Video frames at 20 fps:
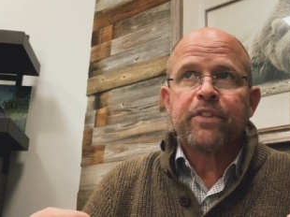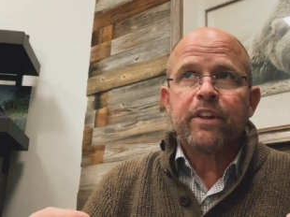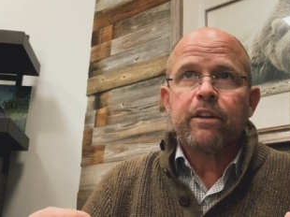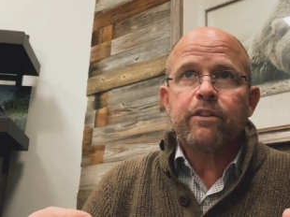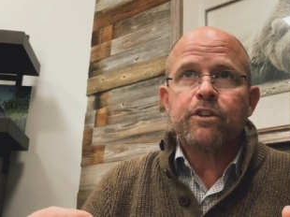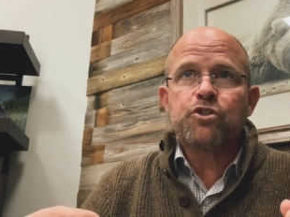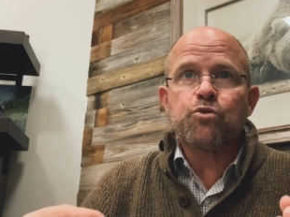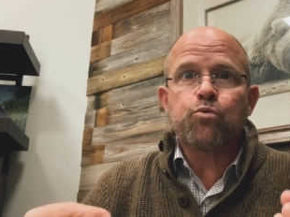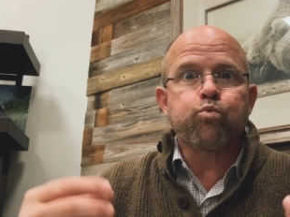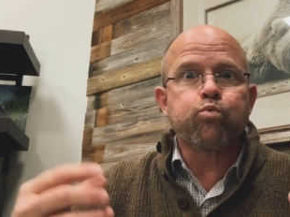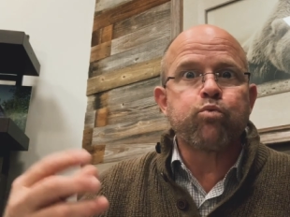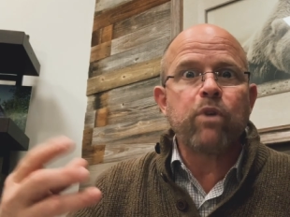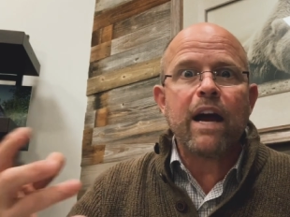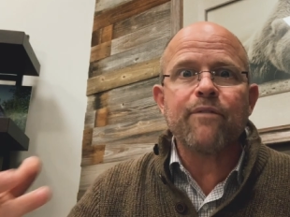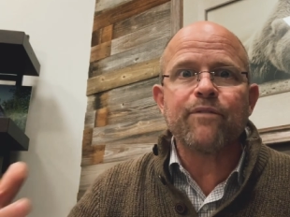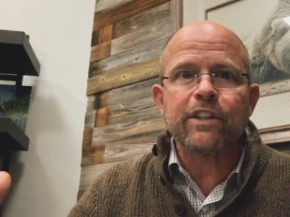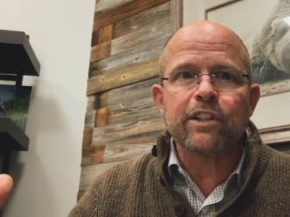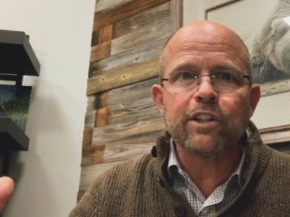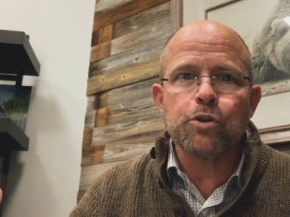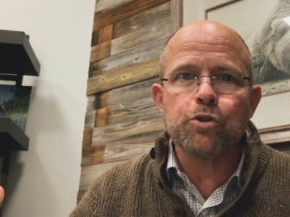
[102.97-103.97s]
this
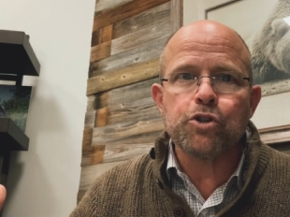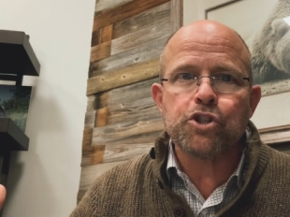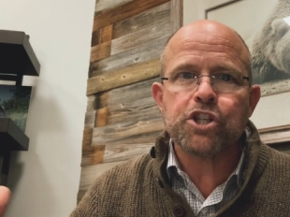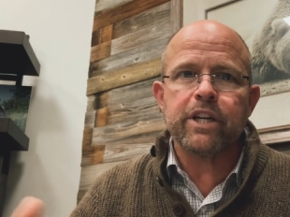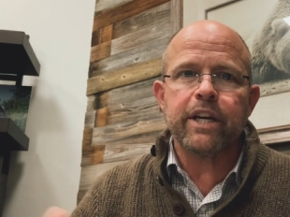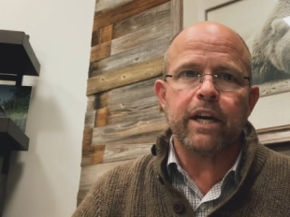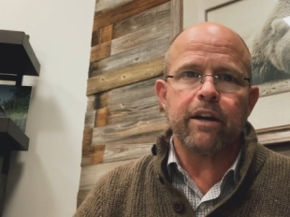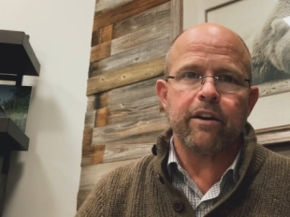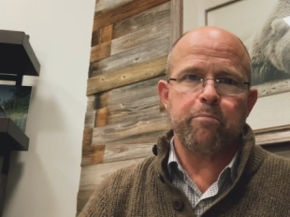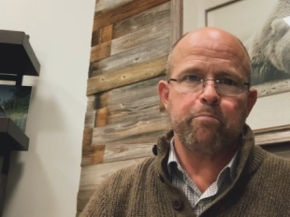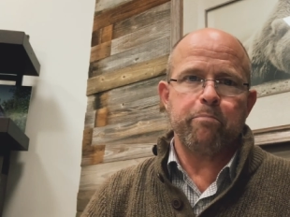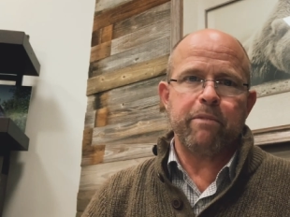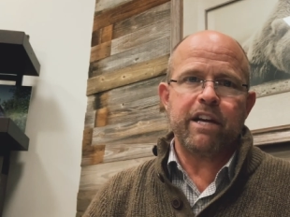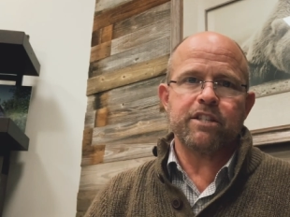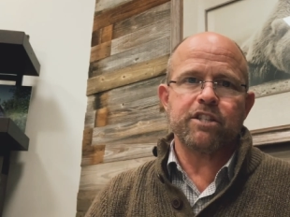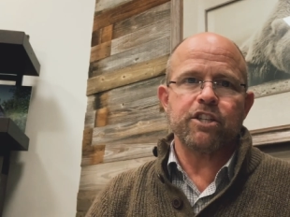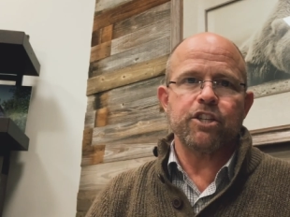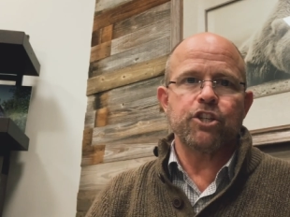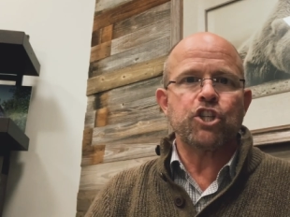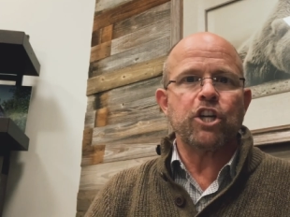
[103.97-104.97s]
revolutionary
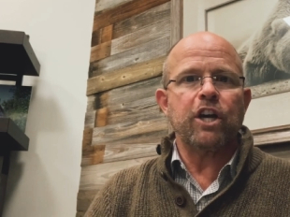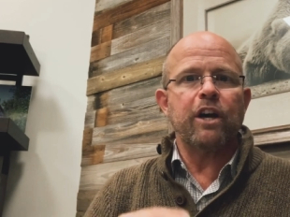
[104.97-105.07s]
message